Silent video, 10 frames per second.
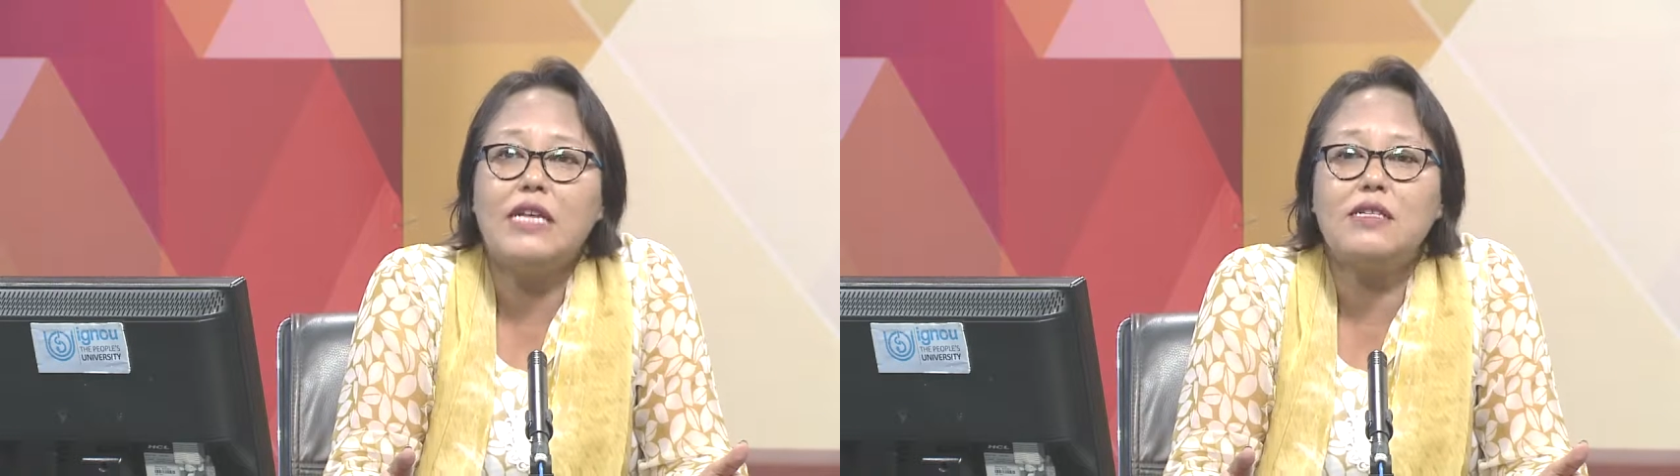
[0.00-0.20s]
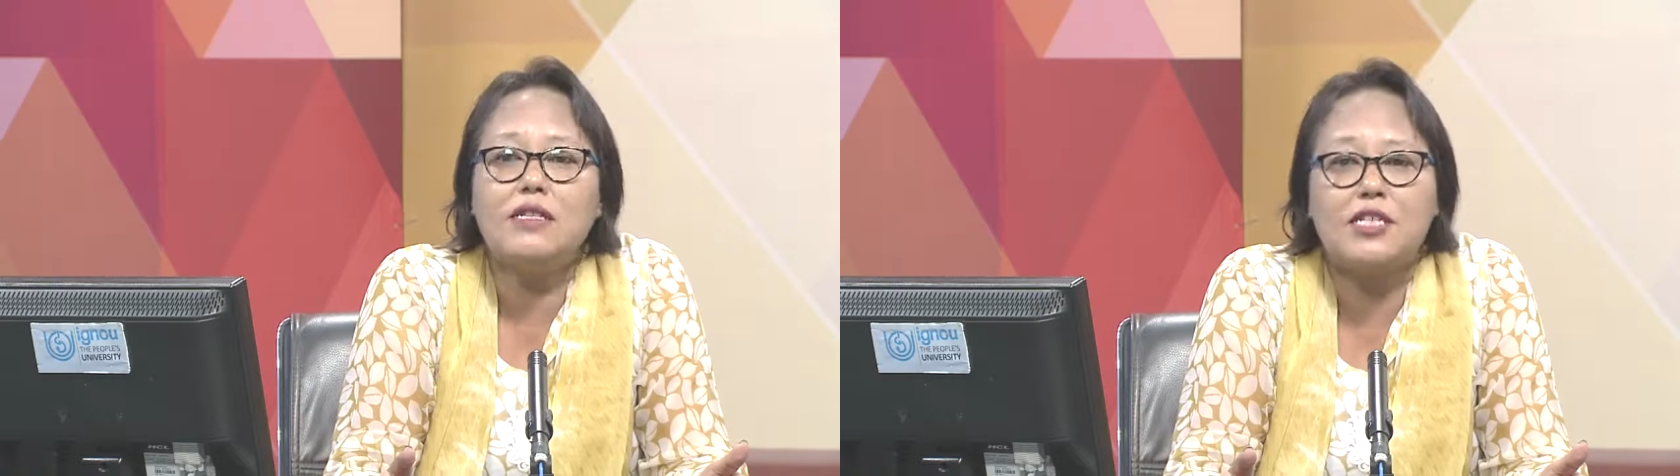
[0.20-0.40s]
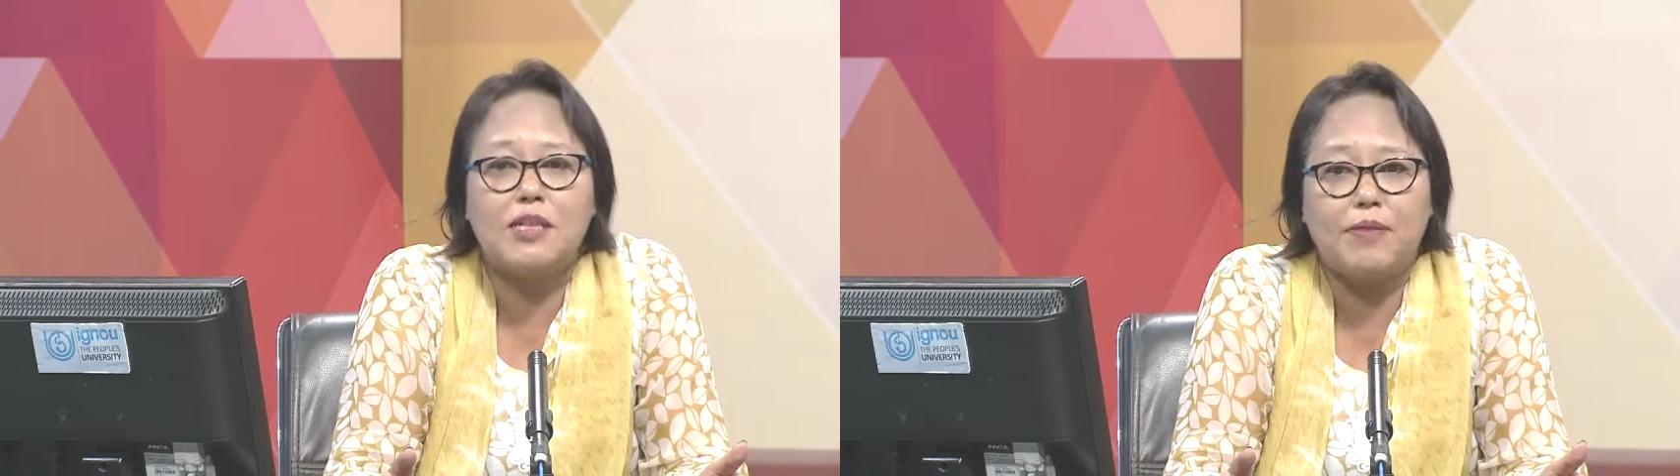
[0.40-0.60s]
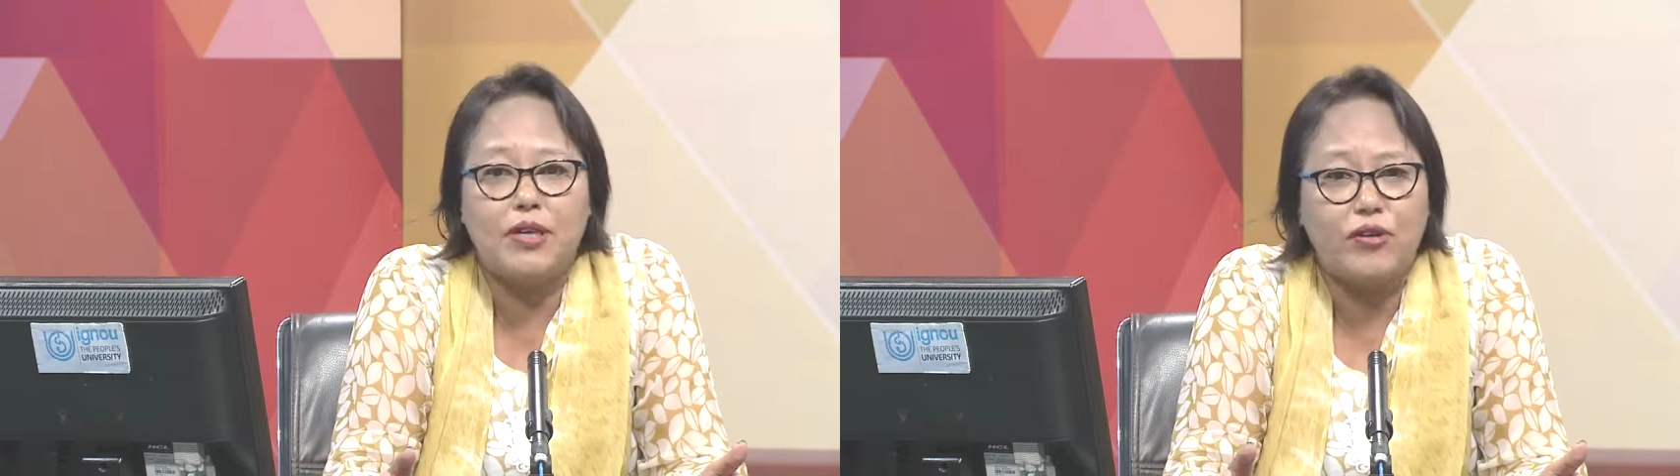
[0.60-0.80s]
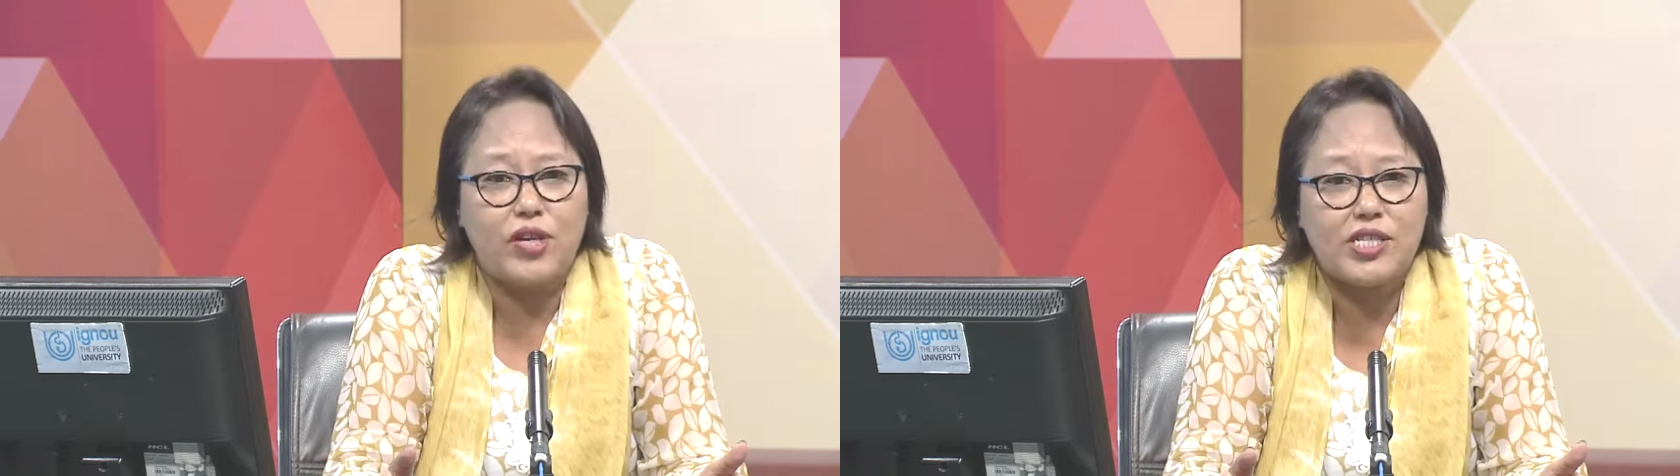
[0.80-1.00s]

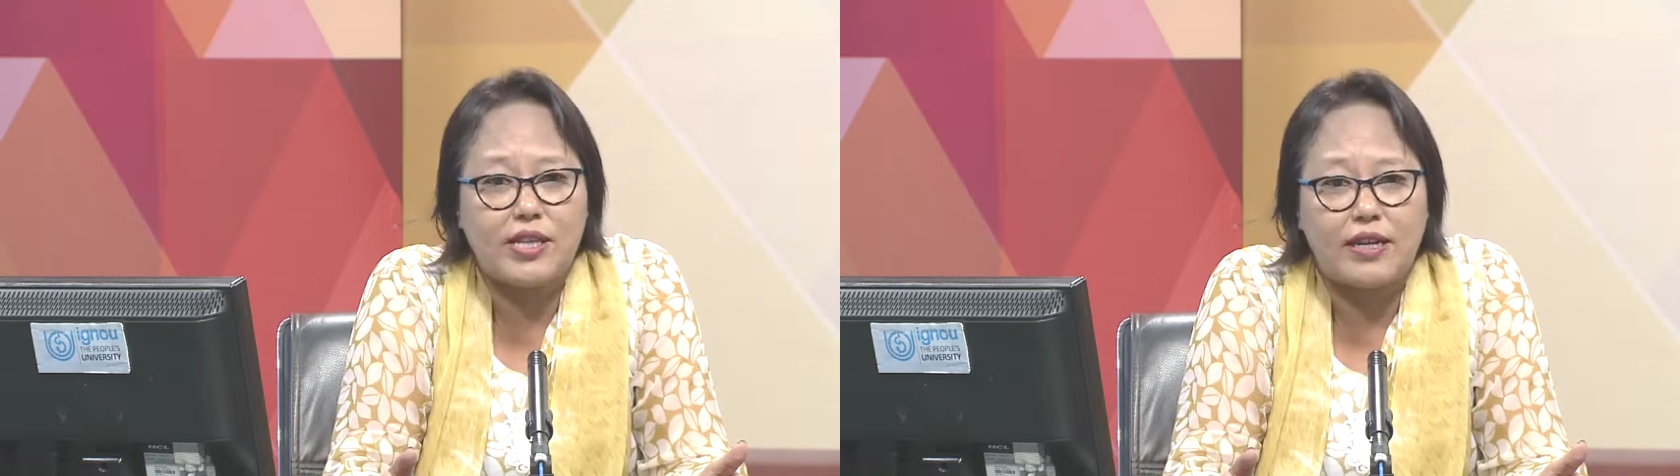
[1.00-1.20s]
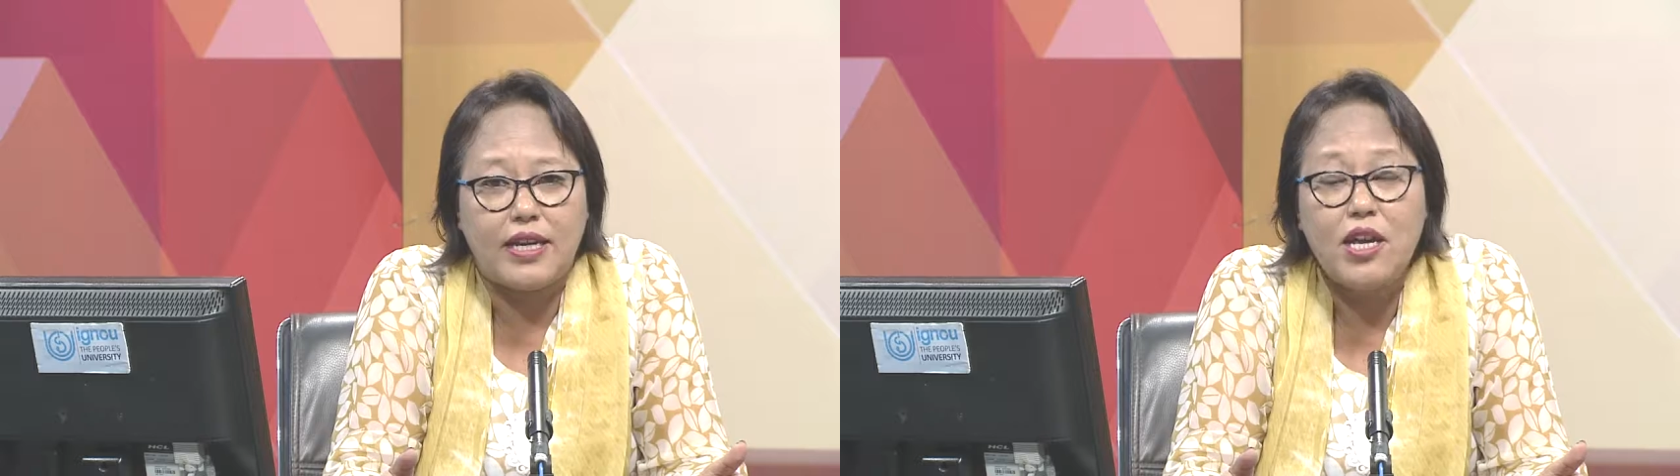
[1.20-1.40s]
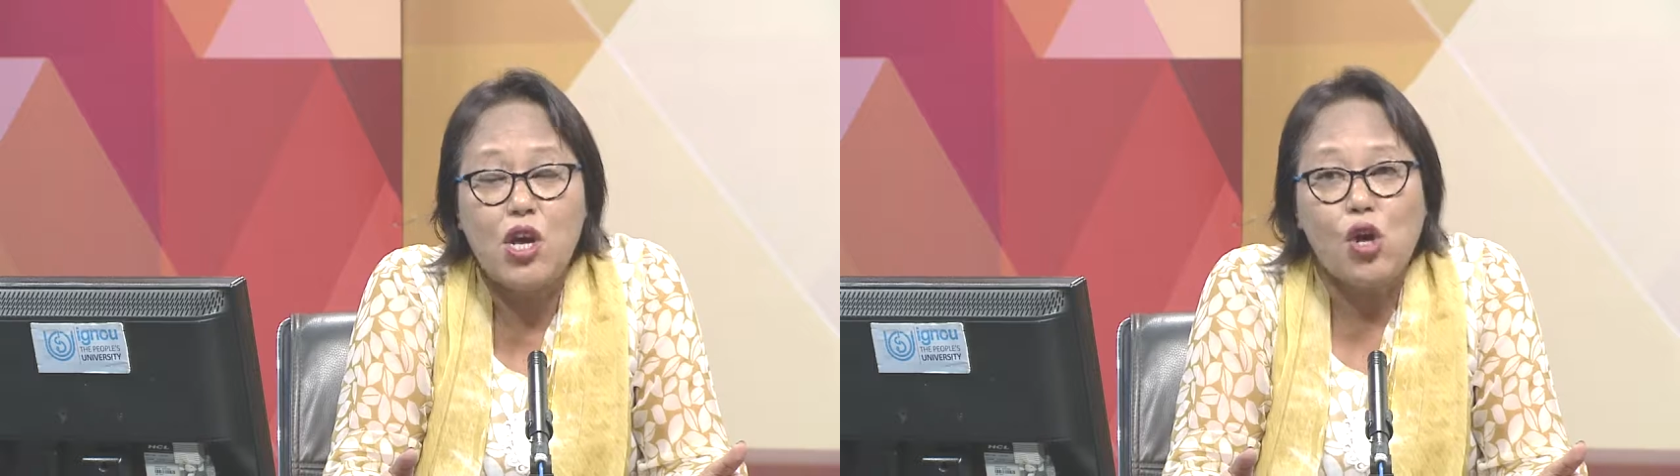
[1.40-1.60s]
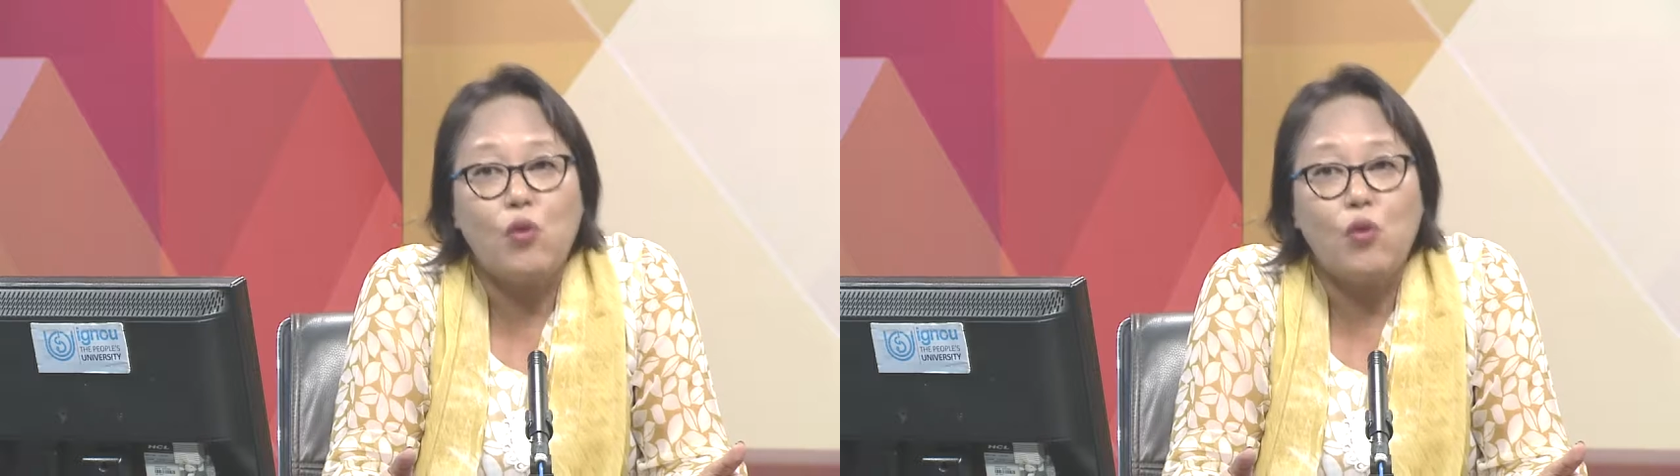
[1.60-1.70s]
interdisciplinary study